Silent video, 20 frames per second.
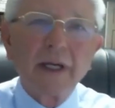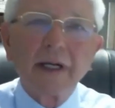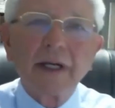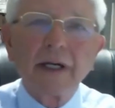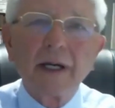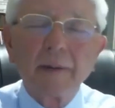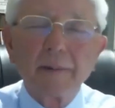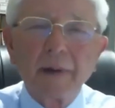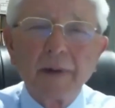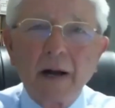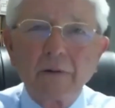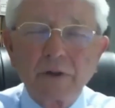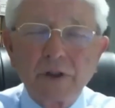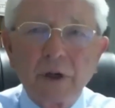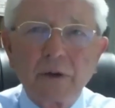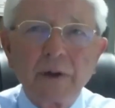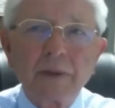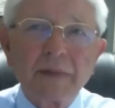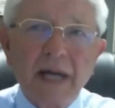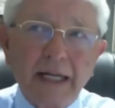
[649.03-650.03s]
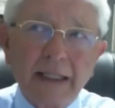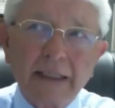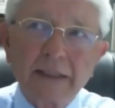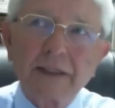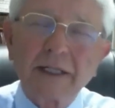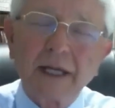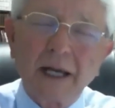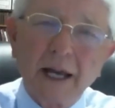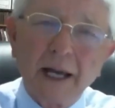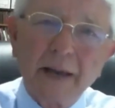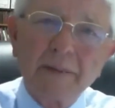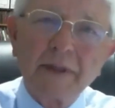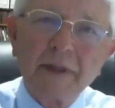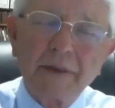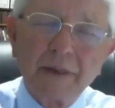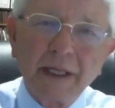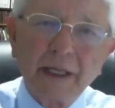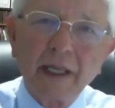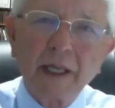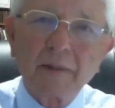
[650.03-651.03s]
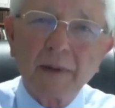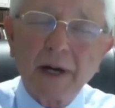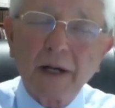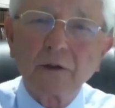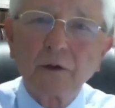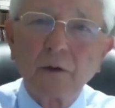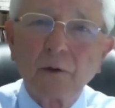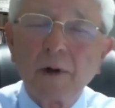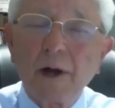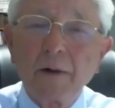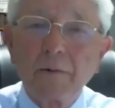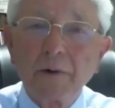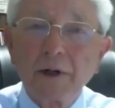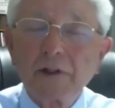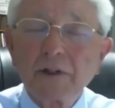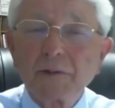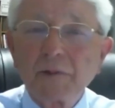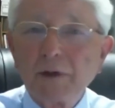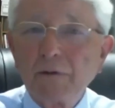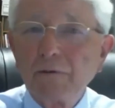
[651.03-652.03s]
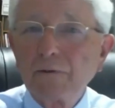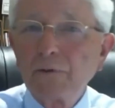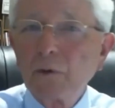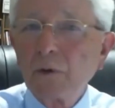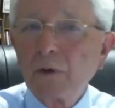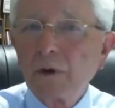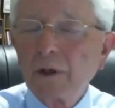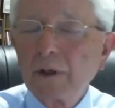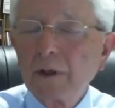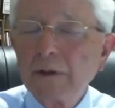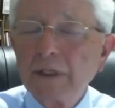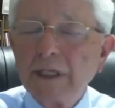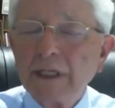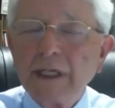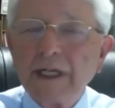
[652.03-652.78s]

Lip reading: I was going back in time and thinking about who I was before.